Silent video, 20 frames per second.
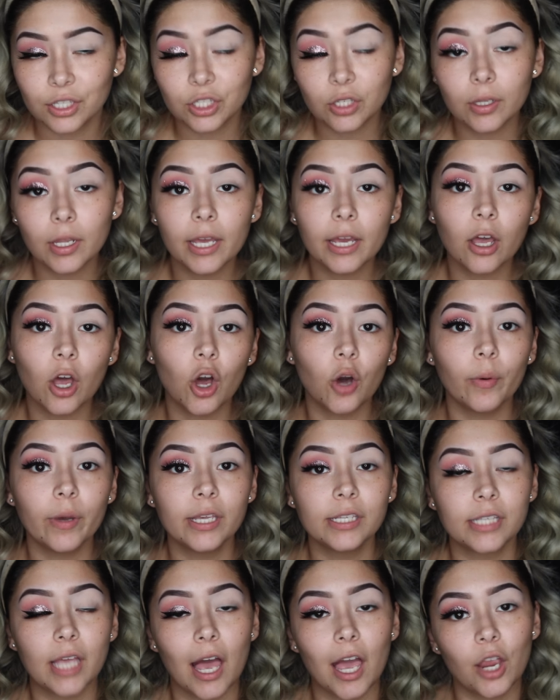So like
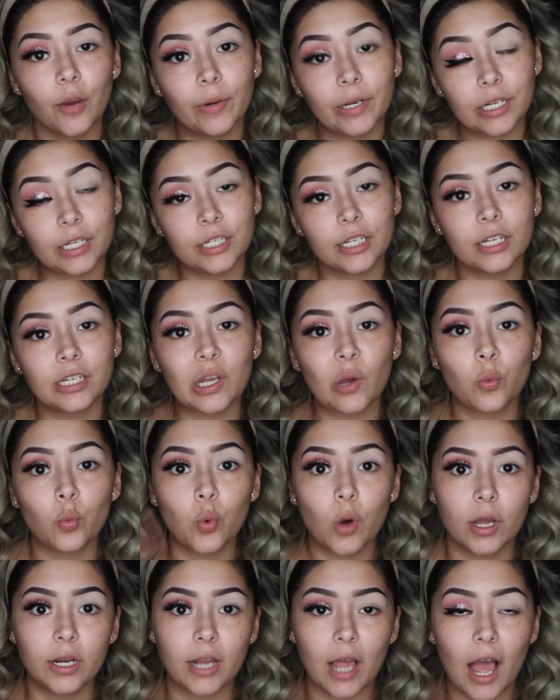always, I already did
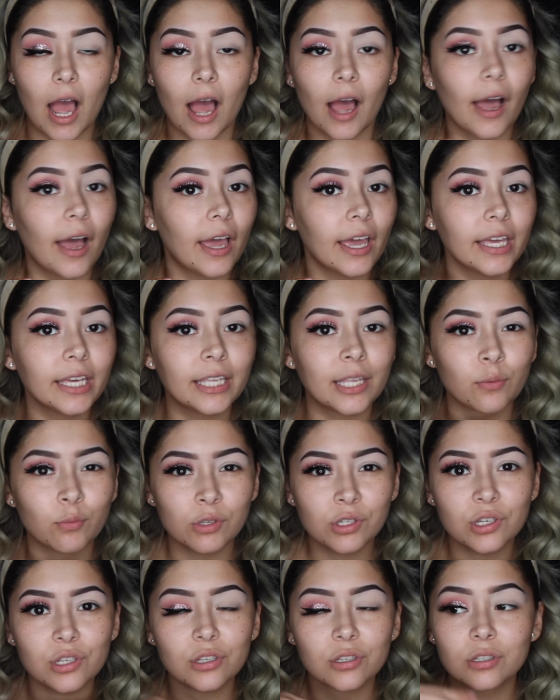one eye. Can
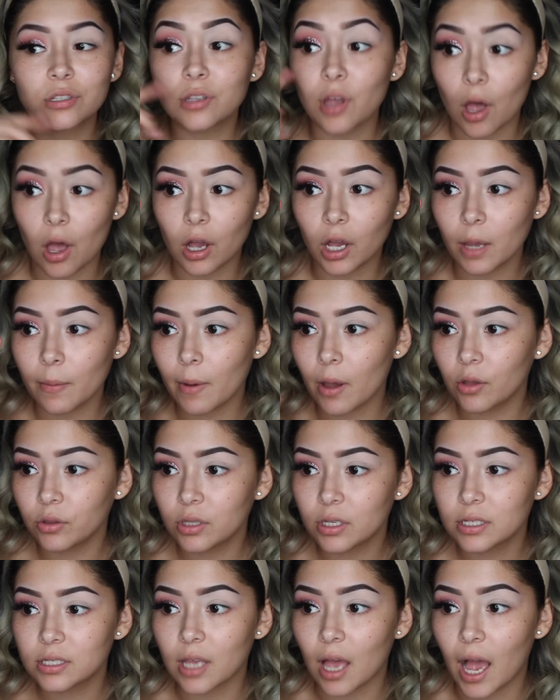we just talk
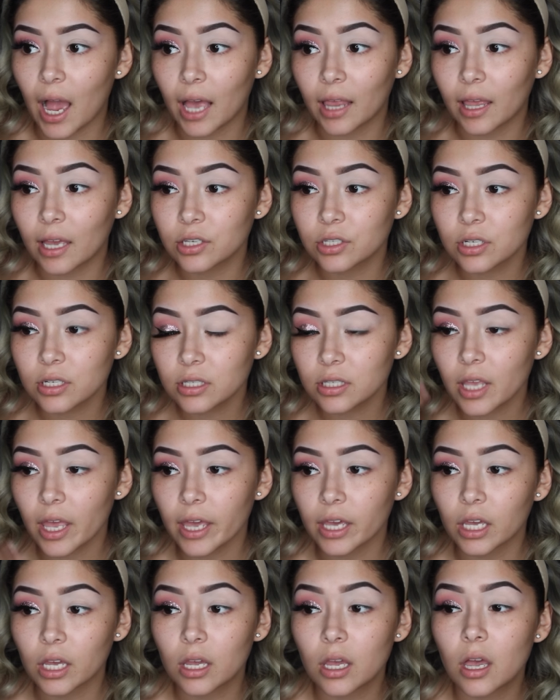about these eyelashes?
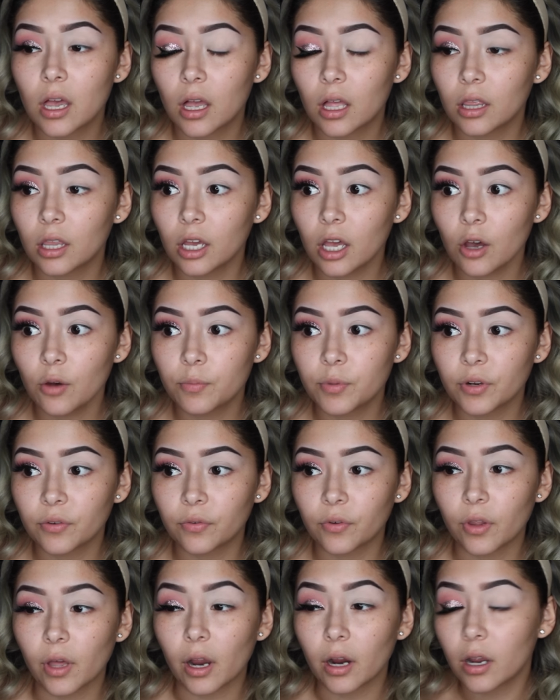Like, look how
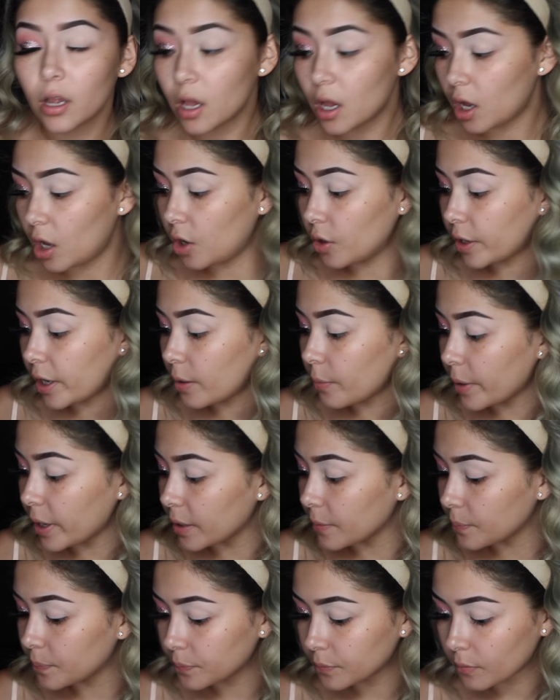beautiful they are. Okay,
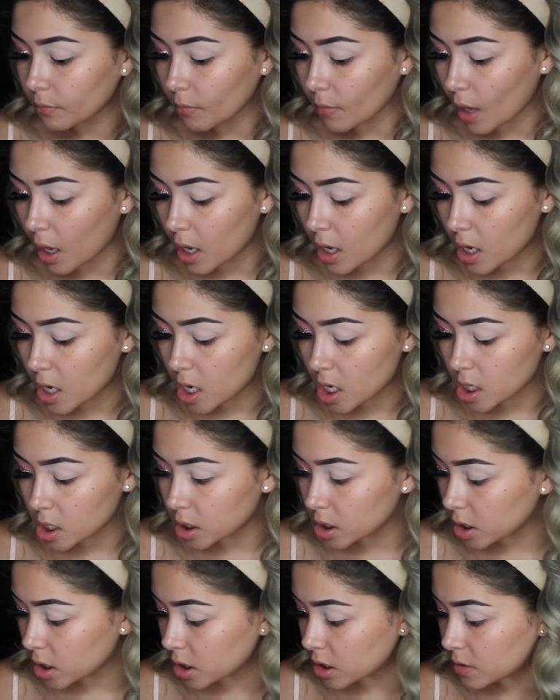wait.
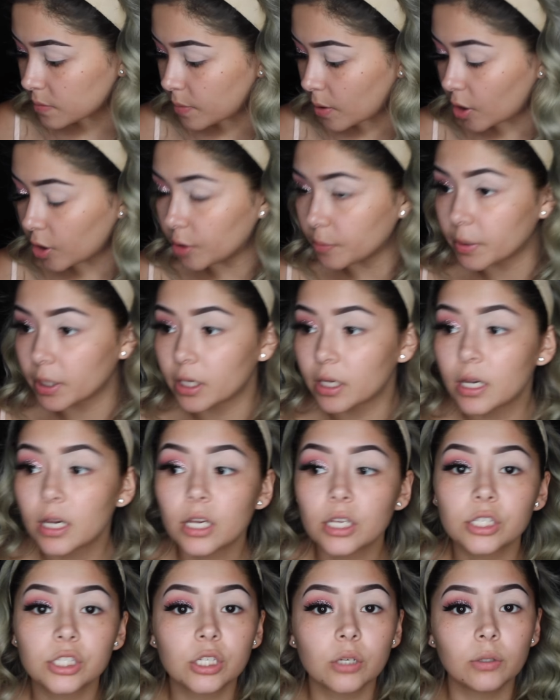It's bothering me.
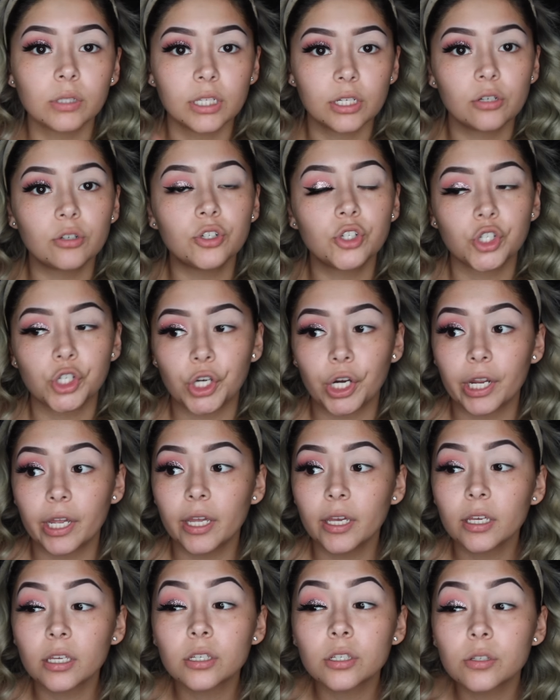So little
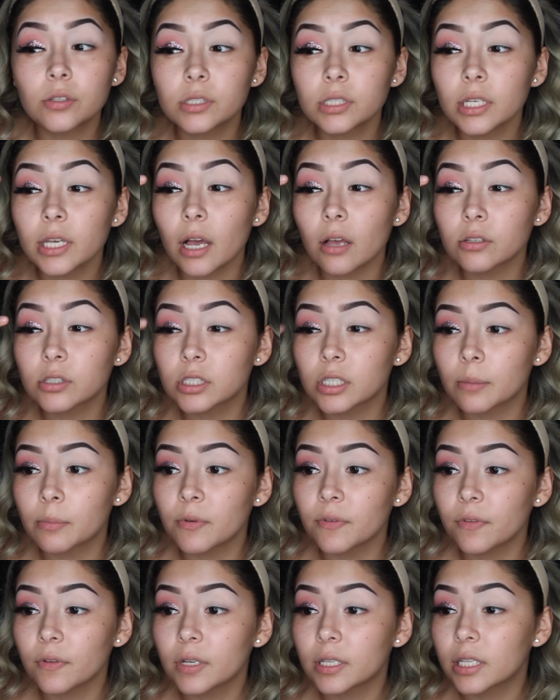trick, you see how
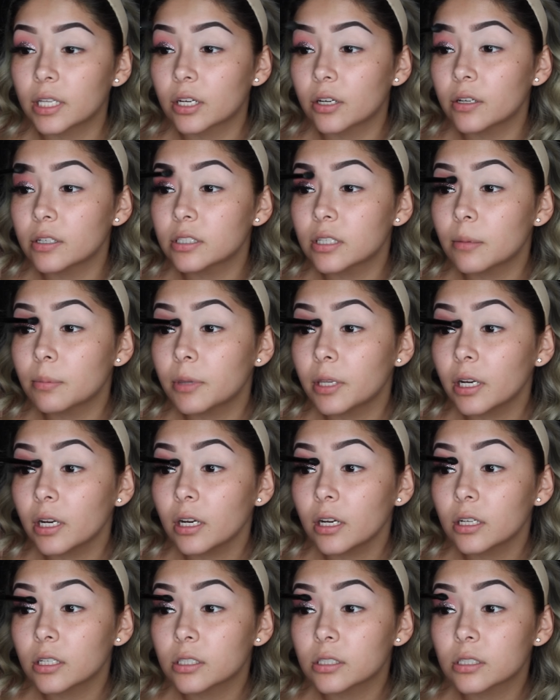some of the glitter is up
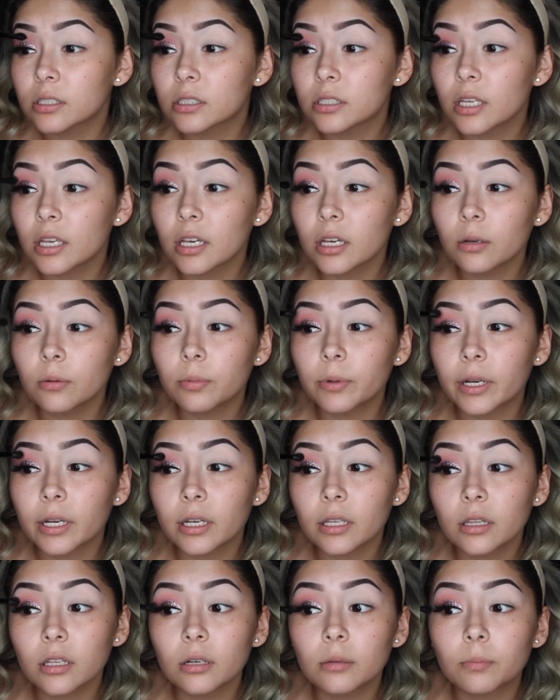there? Just take a
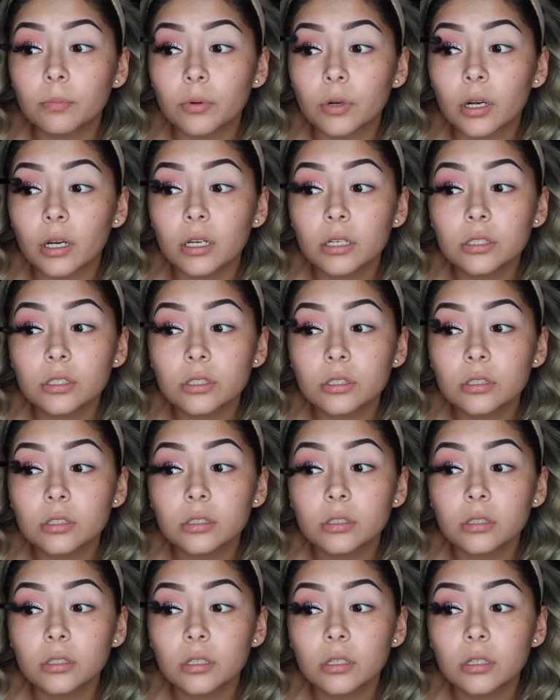regular brush